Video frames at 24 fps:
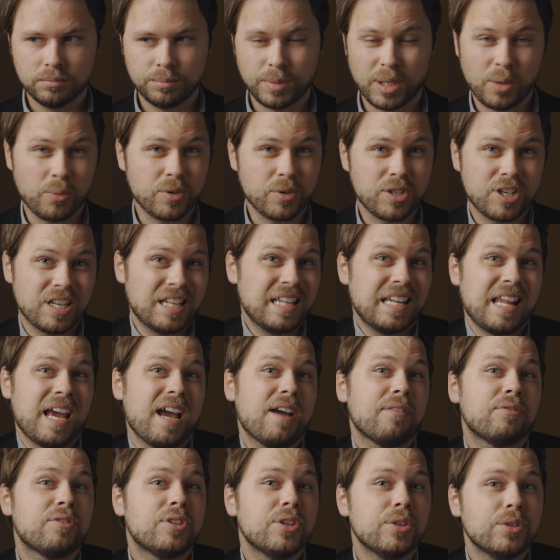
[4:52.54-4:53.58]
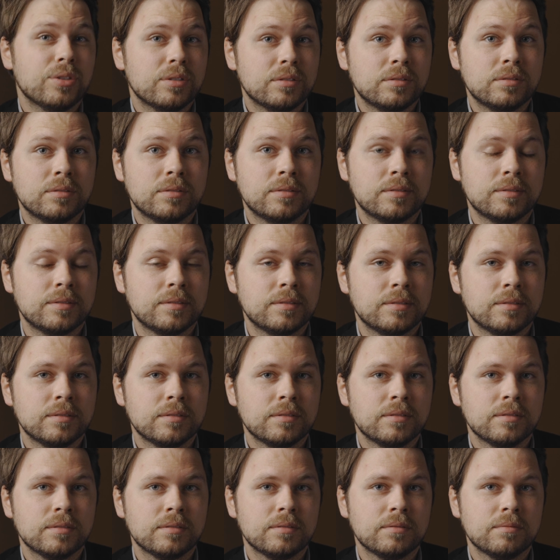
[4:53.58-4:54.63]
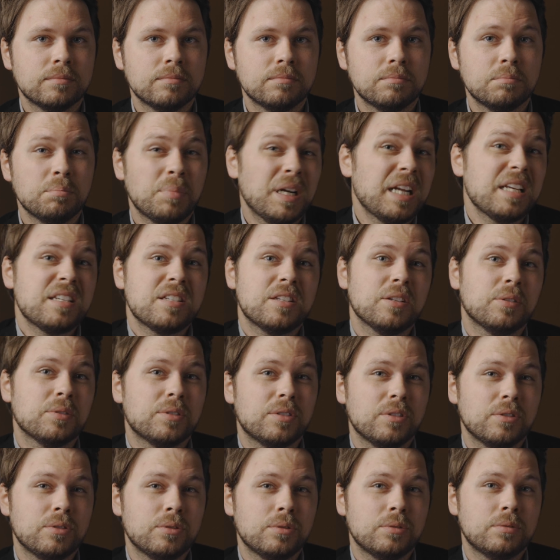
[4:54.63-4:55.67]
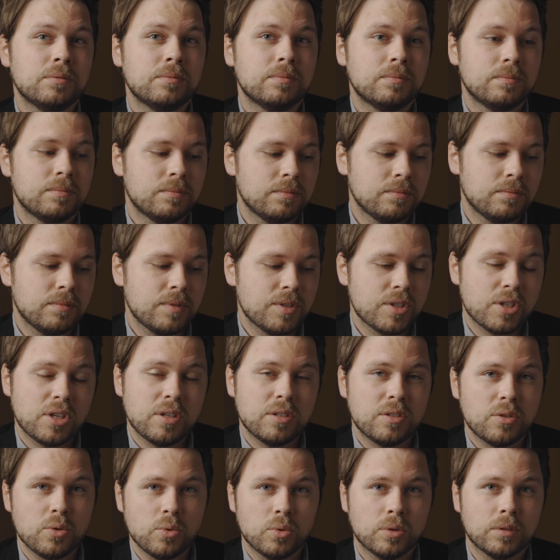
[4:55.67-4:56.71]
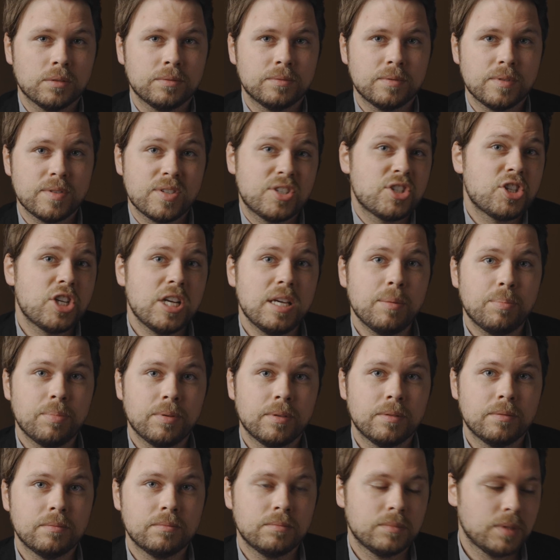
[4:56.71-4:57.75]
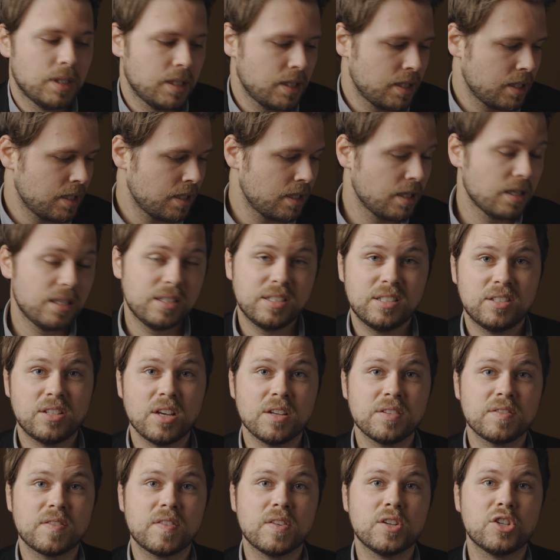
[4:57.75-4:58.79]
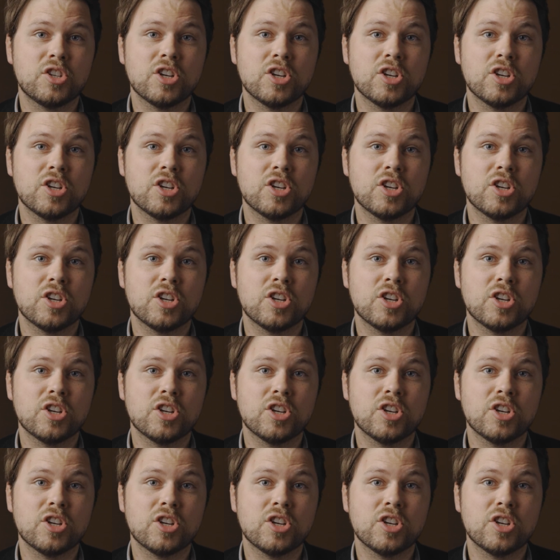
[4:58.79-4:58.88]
but I wish I didn't have to, but I still do. It's a good tool, it's cheap, does the